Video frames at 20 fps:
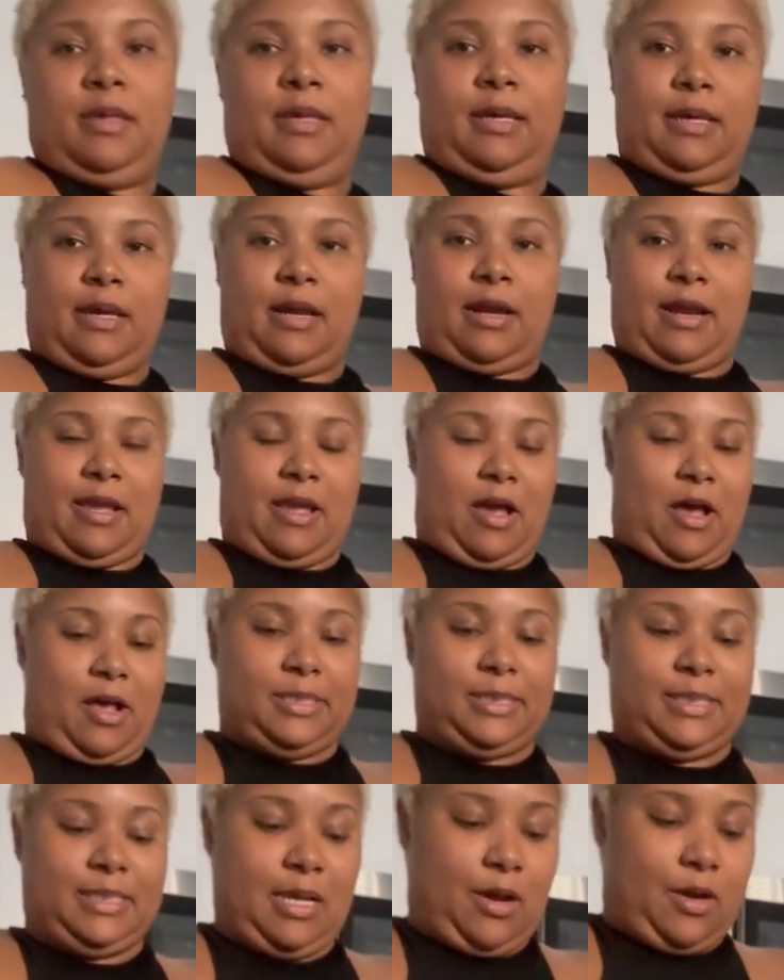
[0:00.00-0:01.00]
All right, y'all,
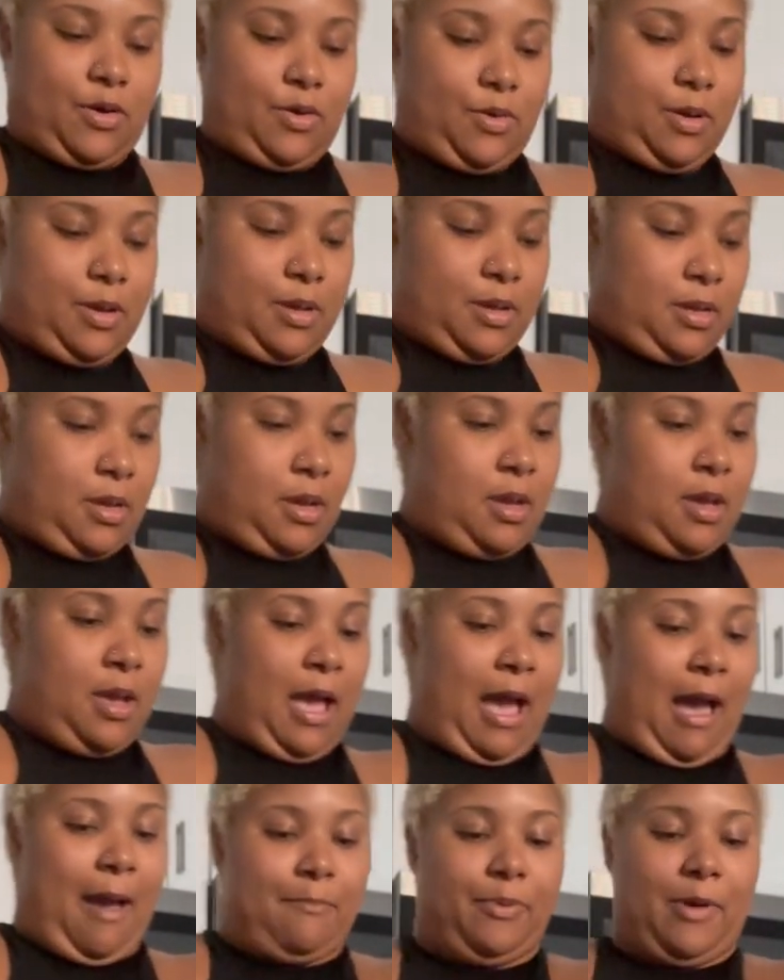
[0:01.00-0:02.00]
so
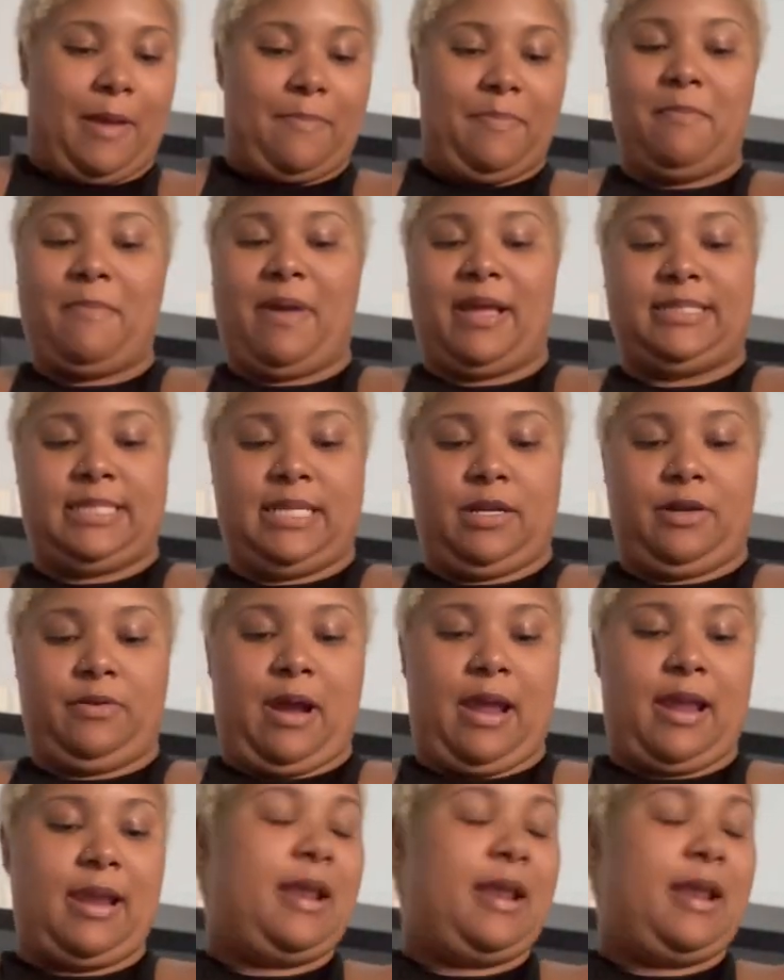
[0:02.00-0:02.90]
I'm prepping my dinner right